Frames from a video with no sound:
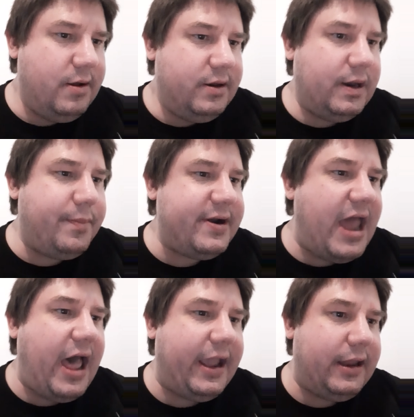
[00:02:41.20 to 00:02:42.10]
Number
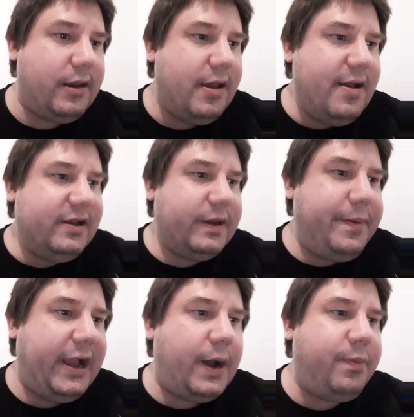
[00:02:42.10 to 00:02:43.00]
9. To
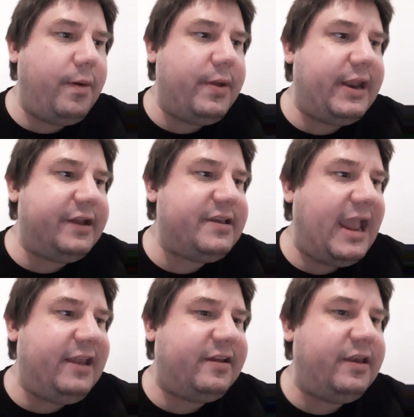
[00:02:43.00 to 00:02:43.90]
pick up women as an
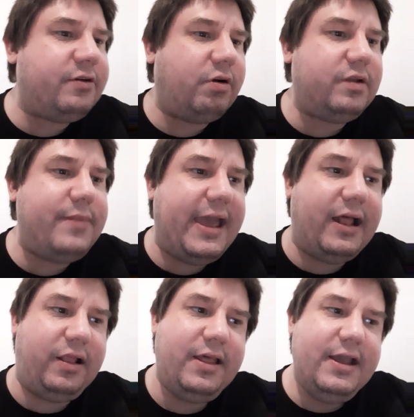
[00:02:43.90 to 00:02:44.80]
18-year-old
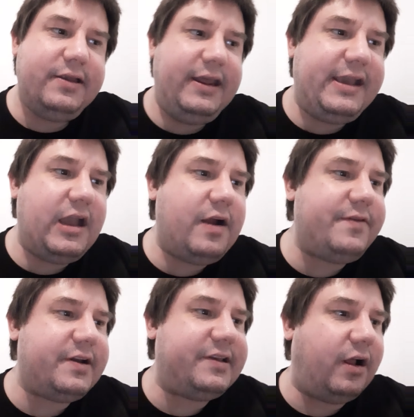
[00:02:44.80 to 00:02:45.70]
male, take care of
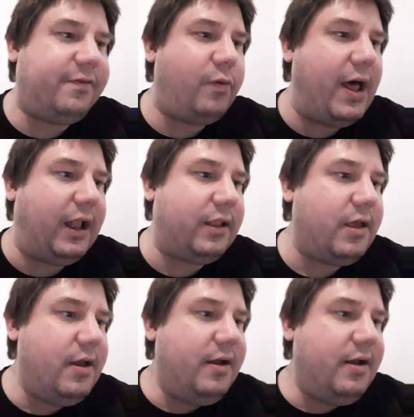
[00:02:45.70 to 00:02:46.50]
yourself well.